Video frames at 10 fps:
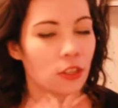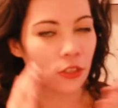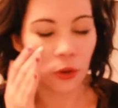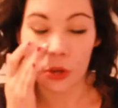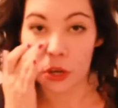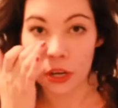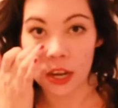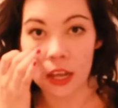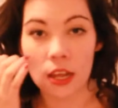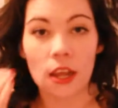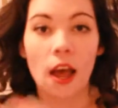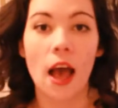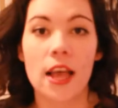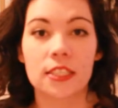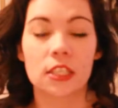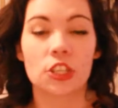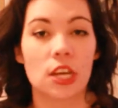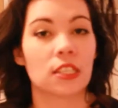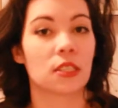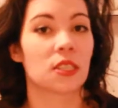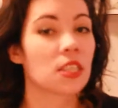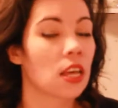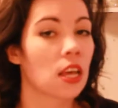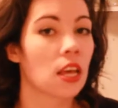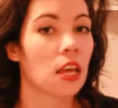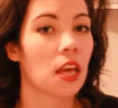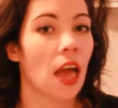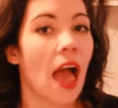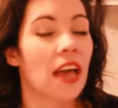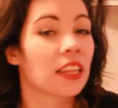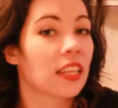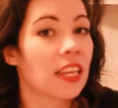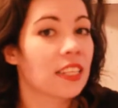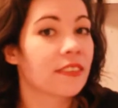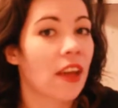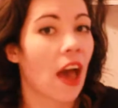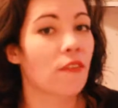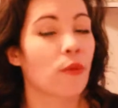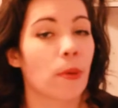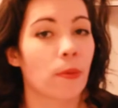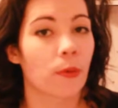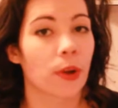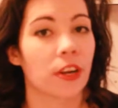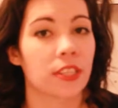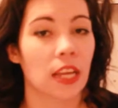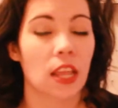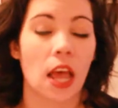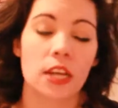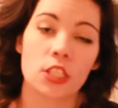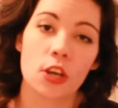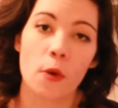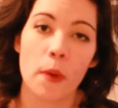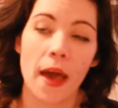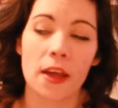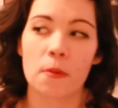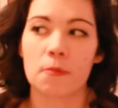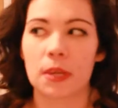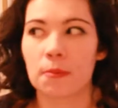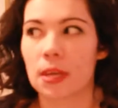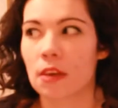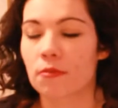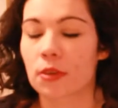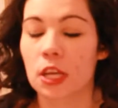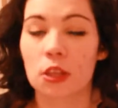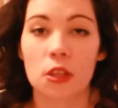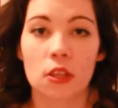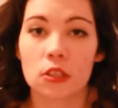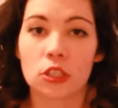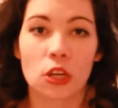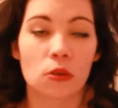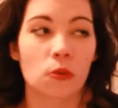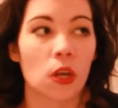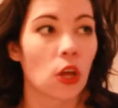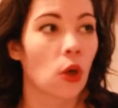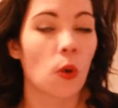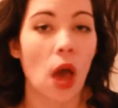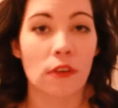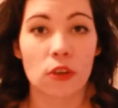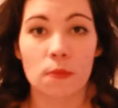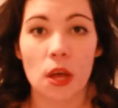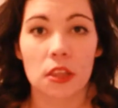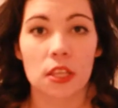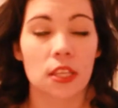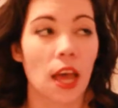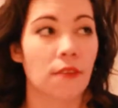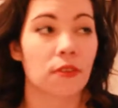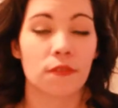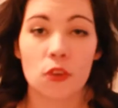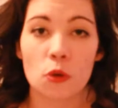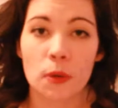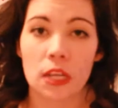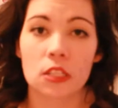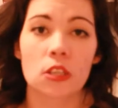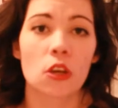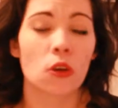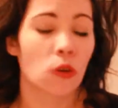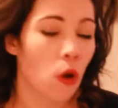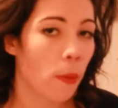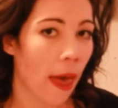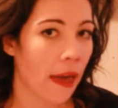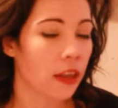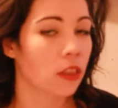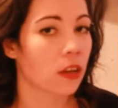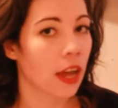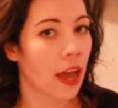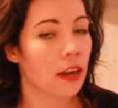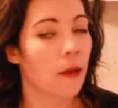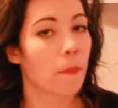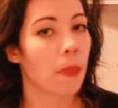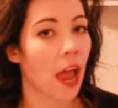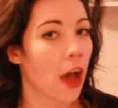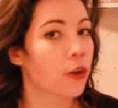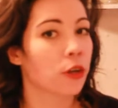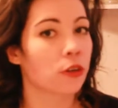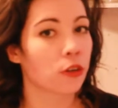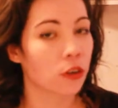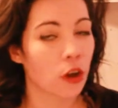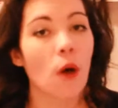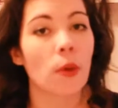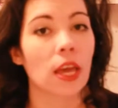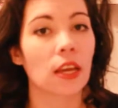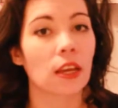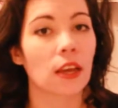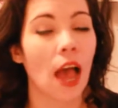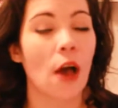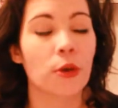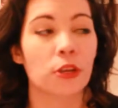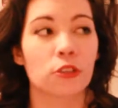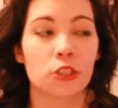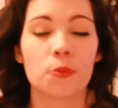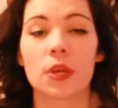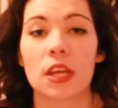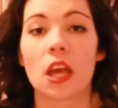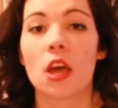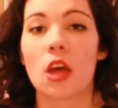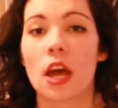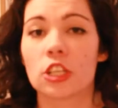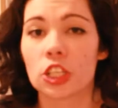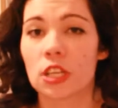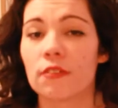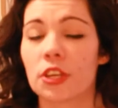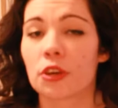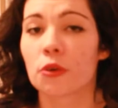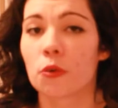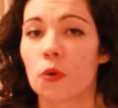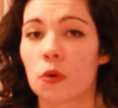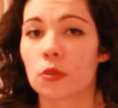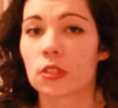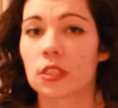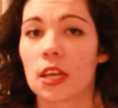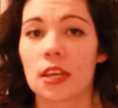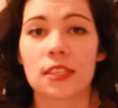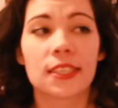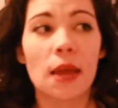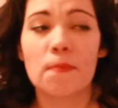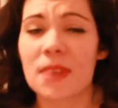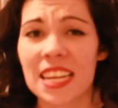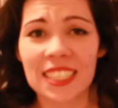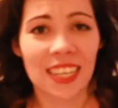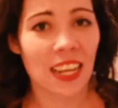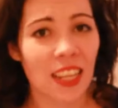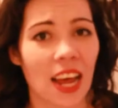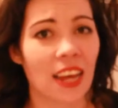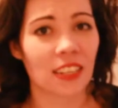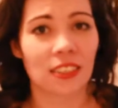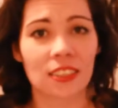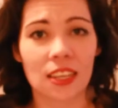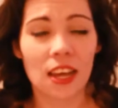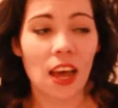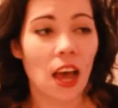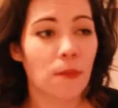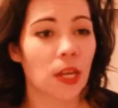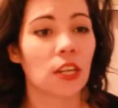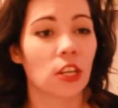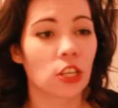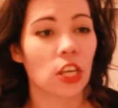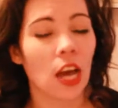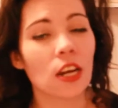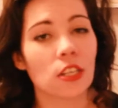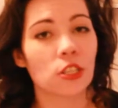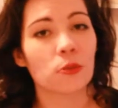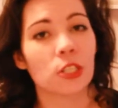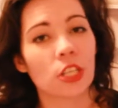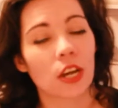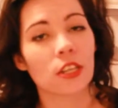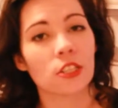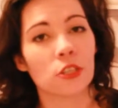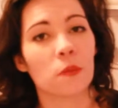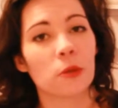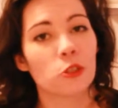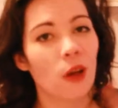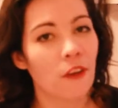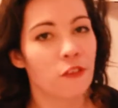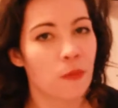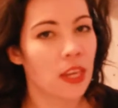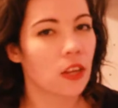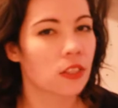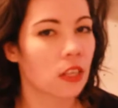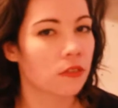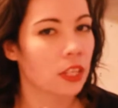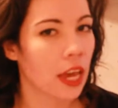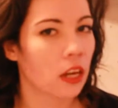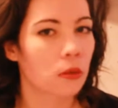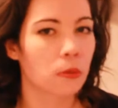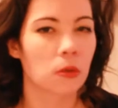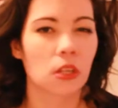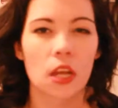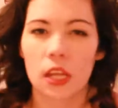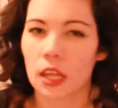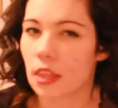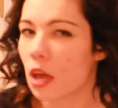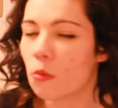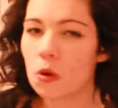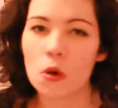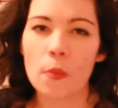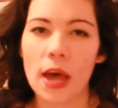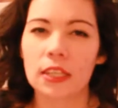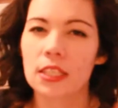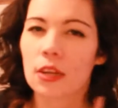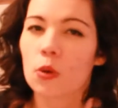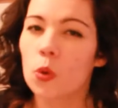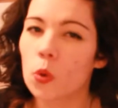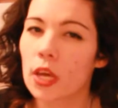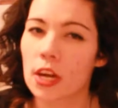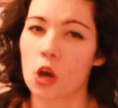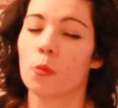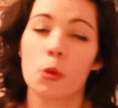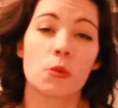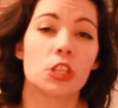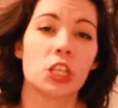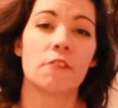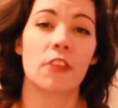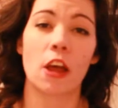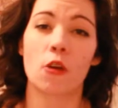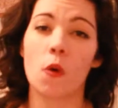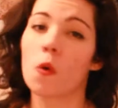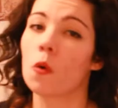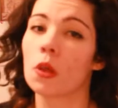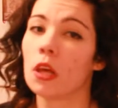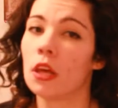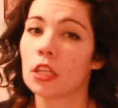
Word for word: So you're gonna, I suggest at least halfway before your deadline to go back, but maybe every, you know, every month, every few months, go back and look at how you're going, how you're doing, achieving your goals. Set mini deadlines. I mean, you gotta do what you gotta do, but you have to make yourself accountable. And that will go back to who can help you achieve that goal.